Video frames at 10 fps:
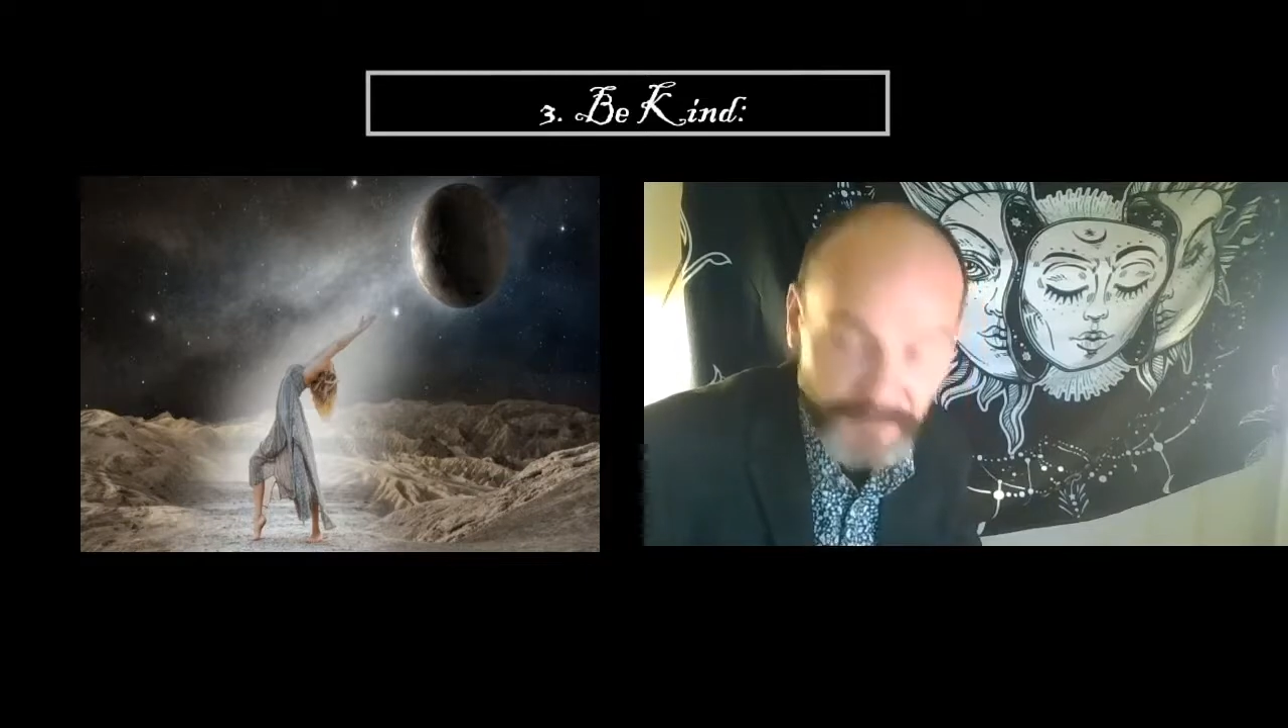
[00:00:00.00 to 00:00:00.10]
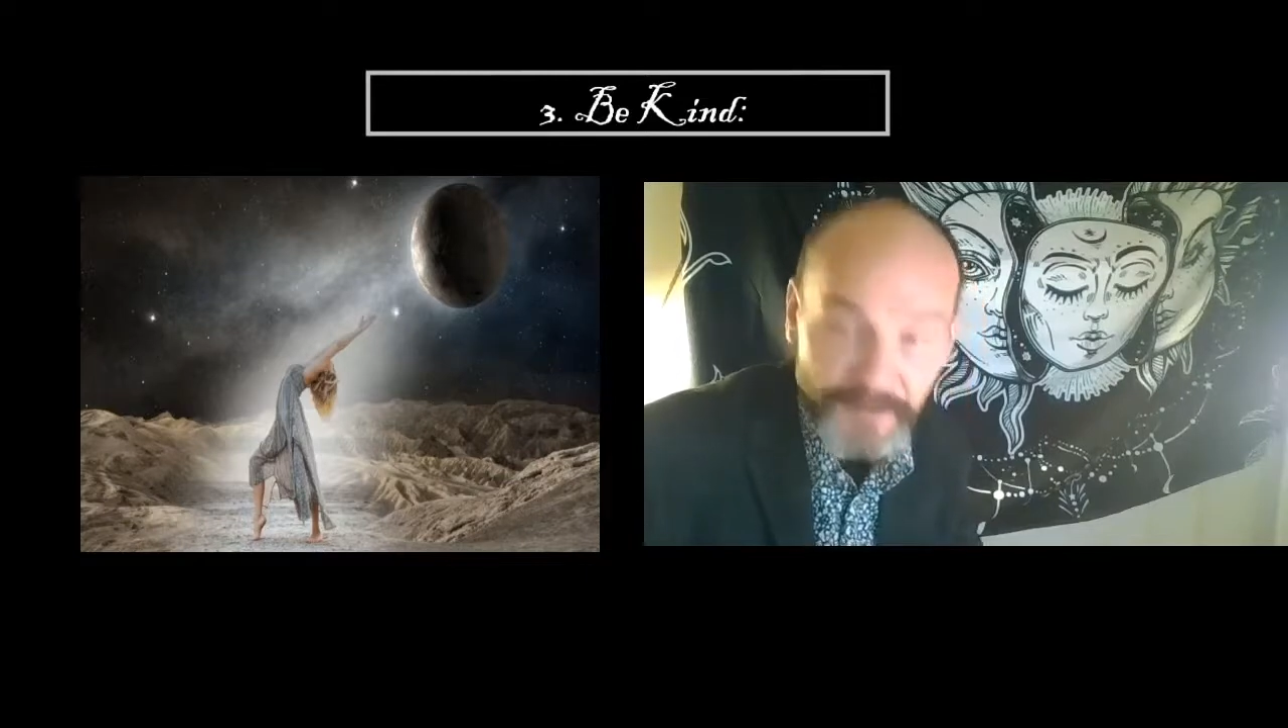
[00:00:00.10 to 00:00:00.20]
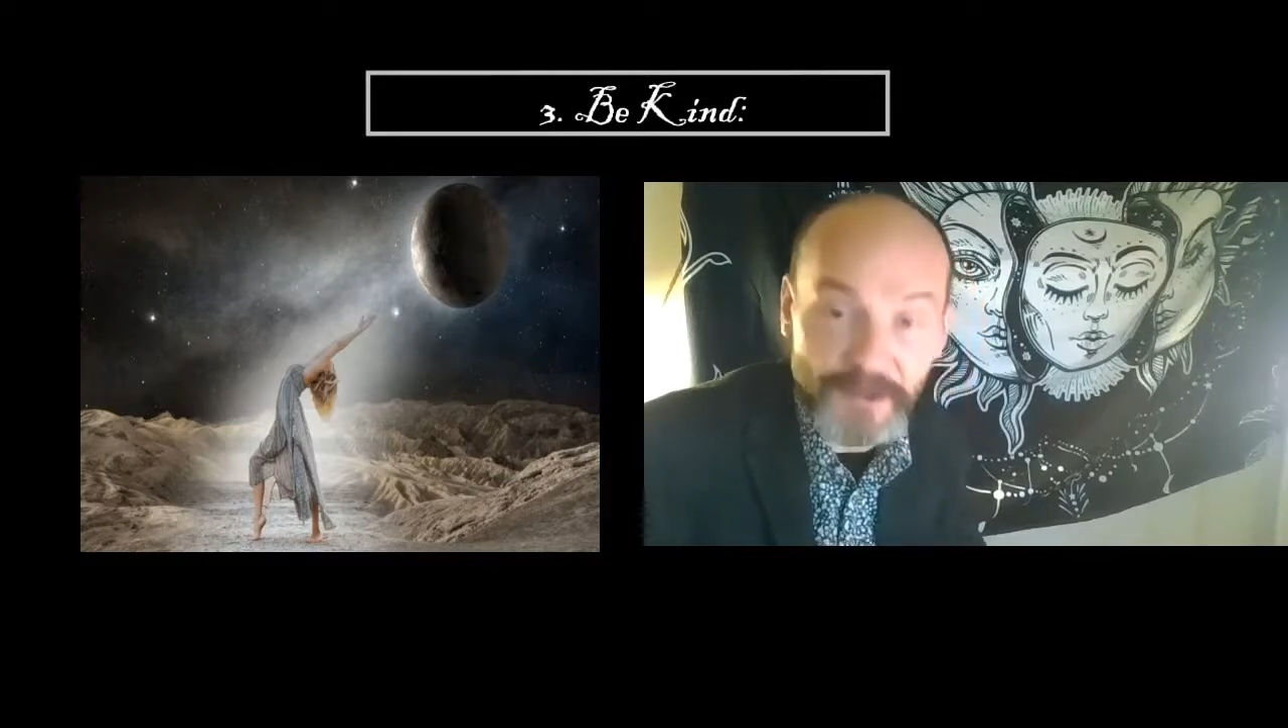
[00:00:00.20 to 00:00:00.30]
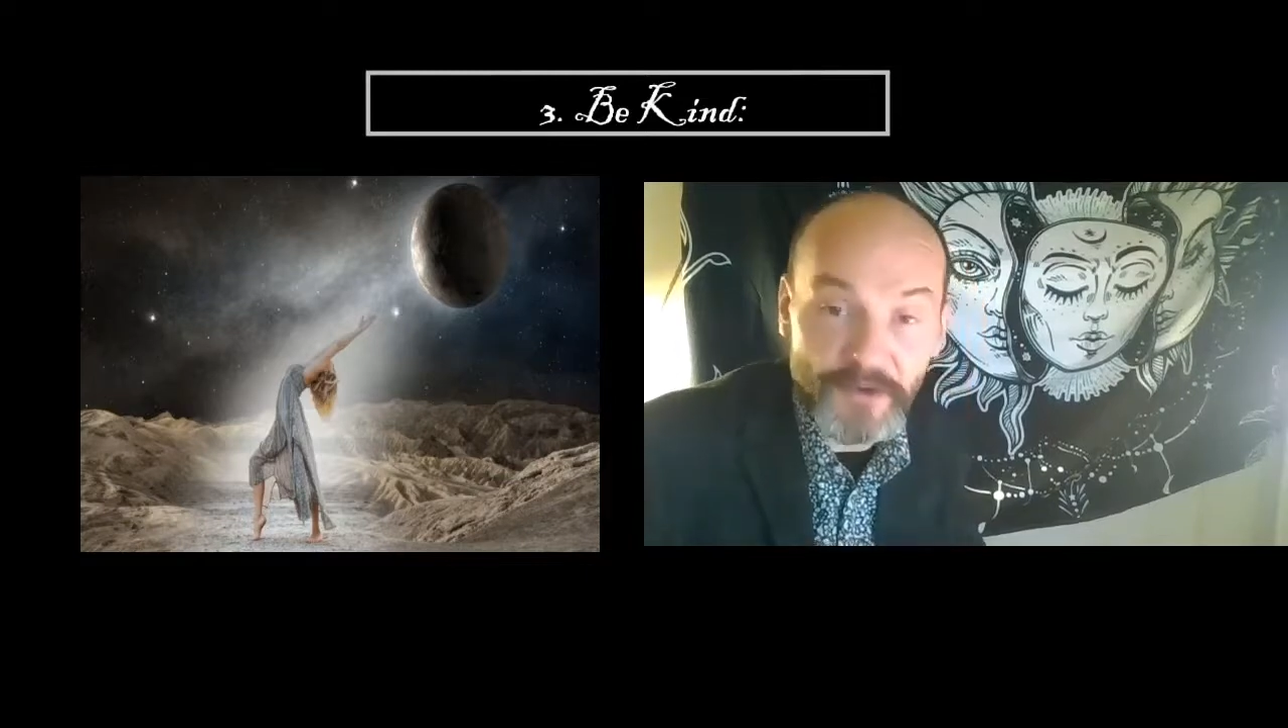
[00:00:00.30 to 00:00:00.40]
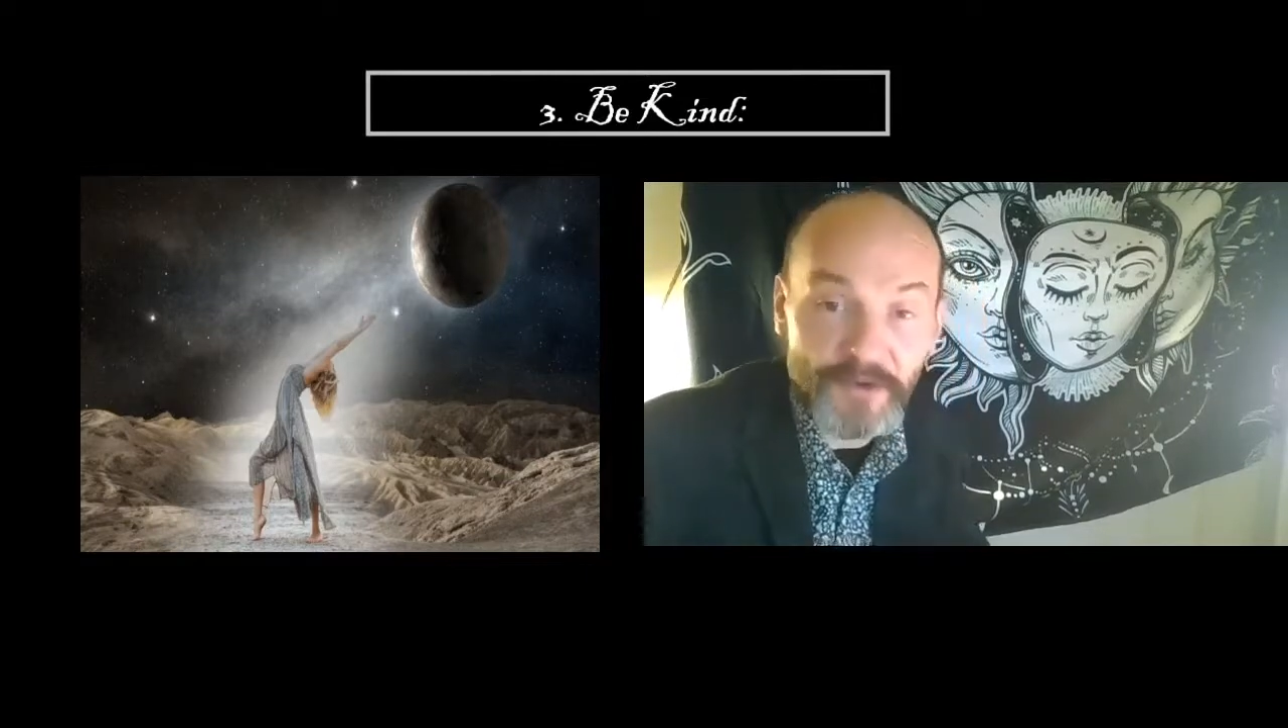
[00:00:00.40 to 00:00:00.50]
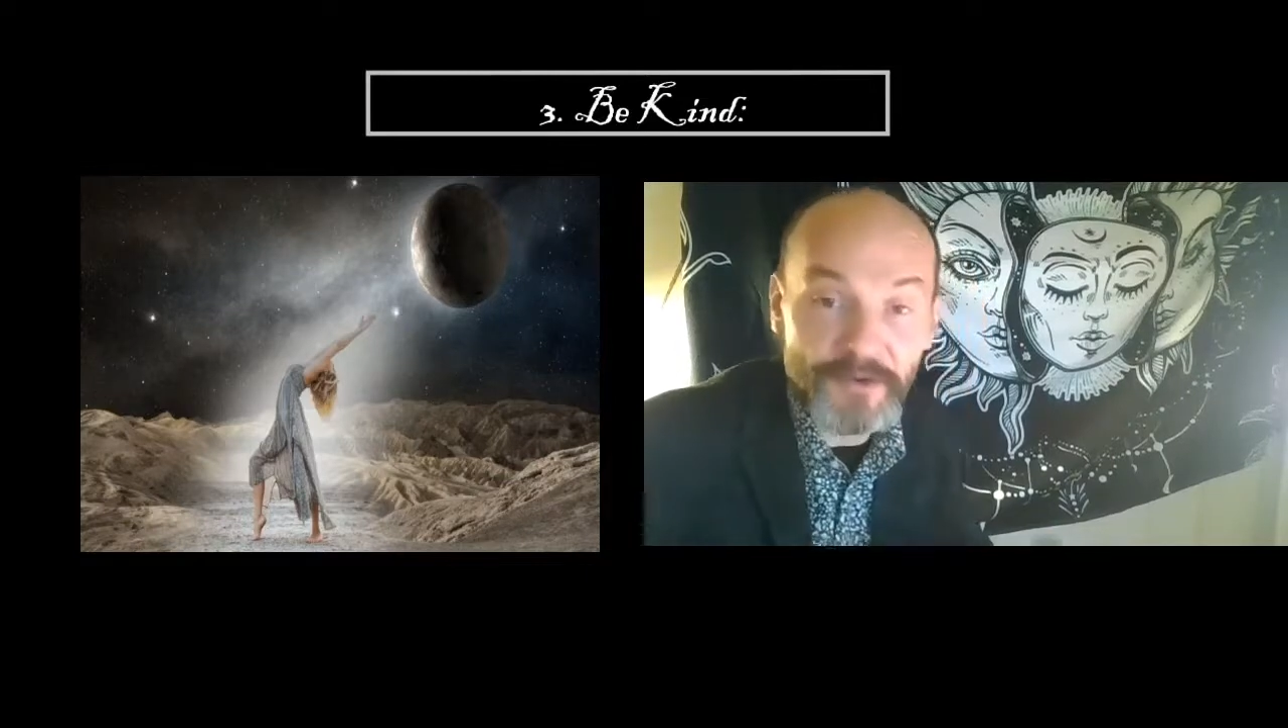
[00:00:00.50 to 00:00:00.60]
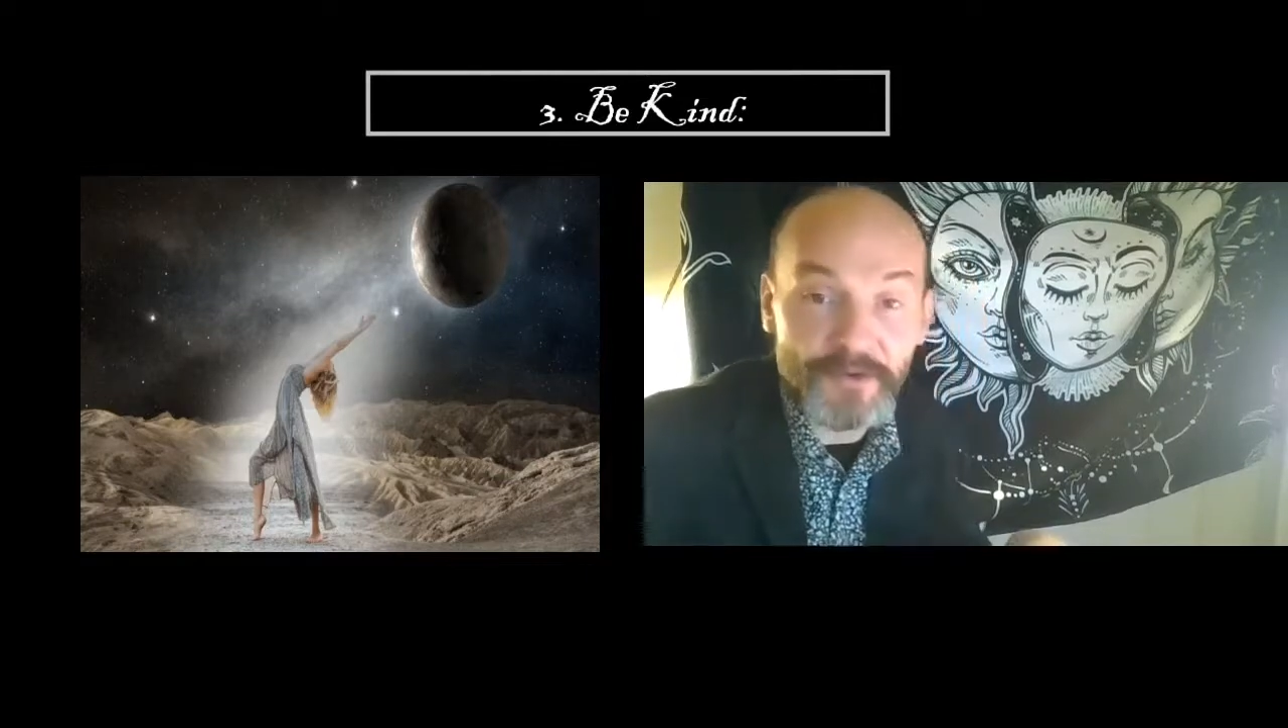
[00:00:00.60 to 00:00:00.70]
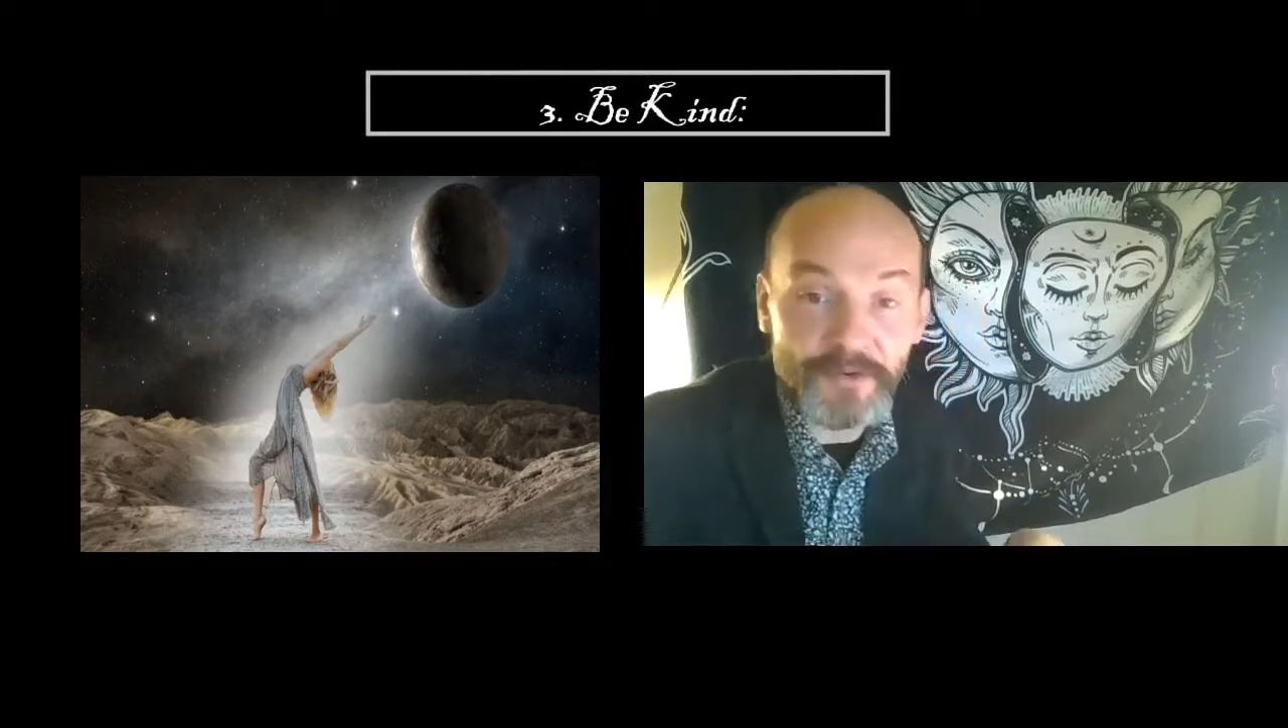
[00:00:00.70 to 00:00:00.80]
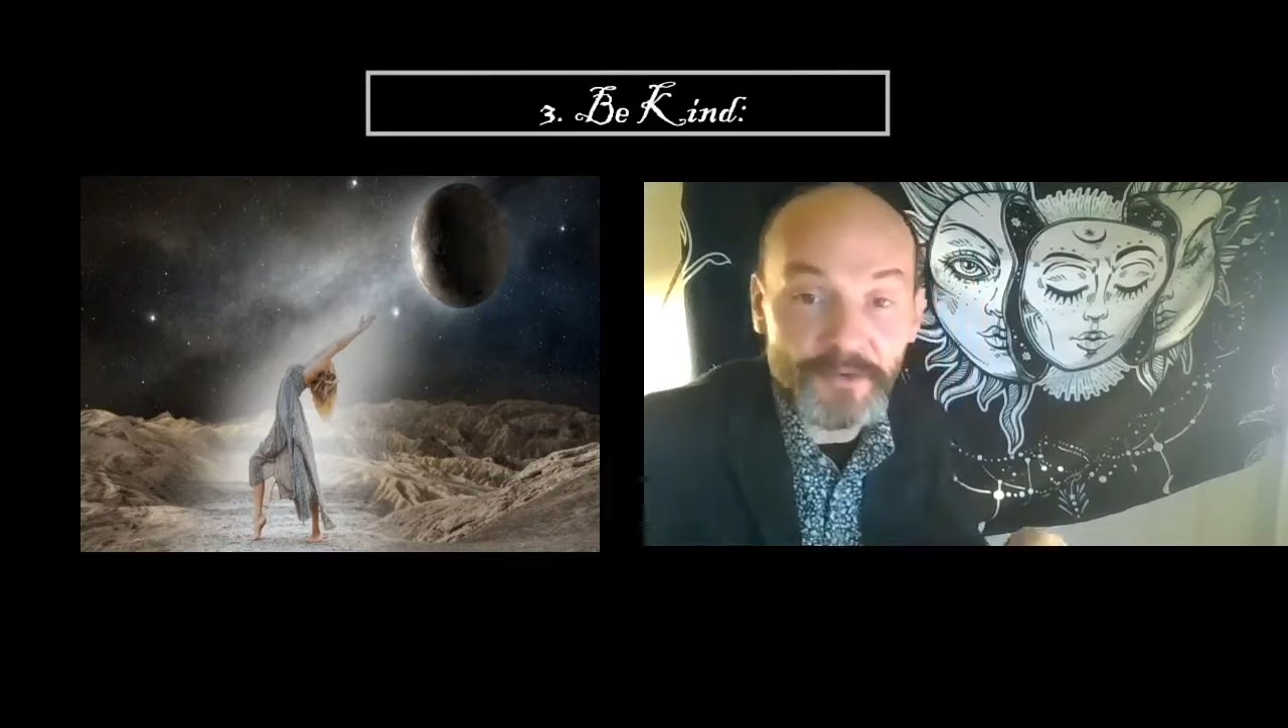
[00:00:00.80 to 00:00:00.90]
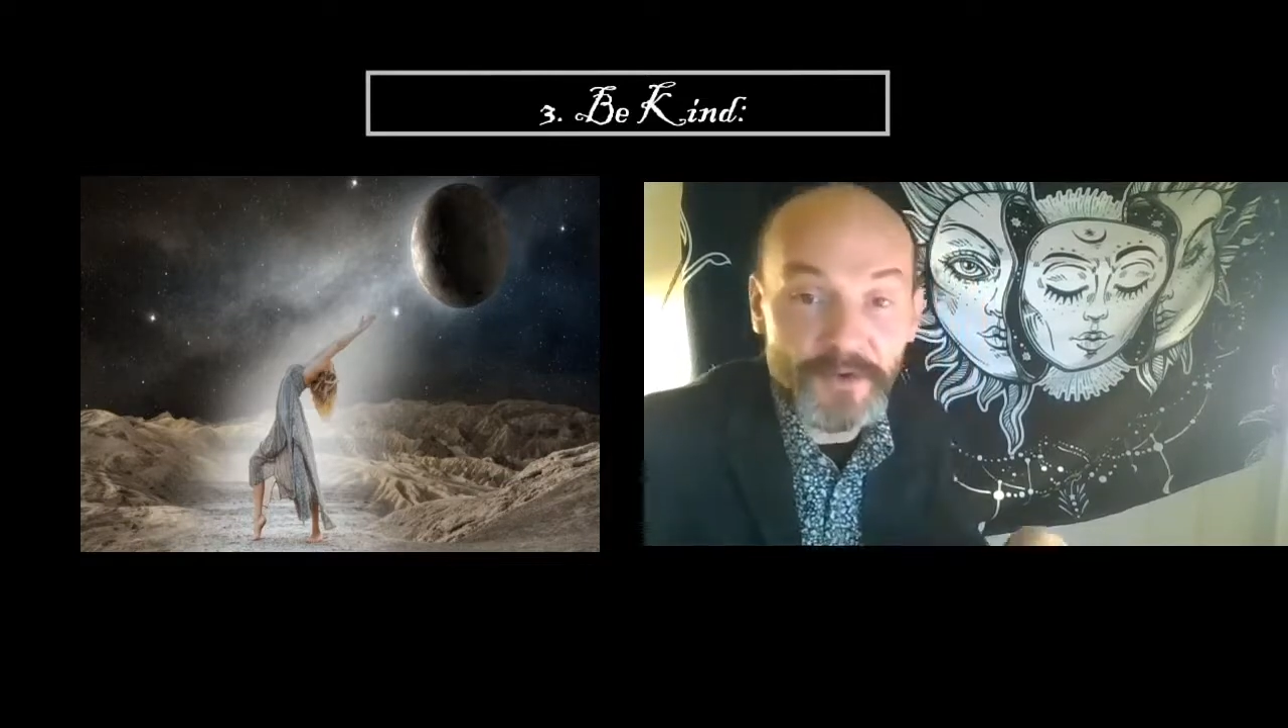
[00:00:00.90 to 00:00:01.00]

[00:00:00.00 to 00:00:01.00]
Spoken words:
for the long haul.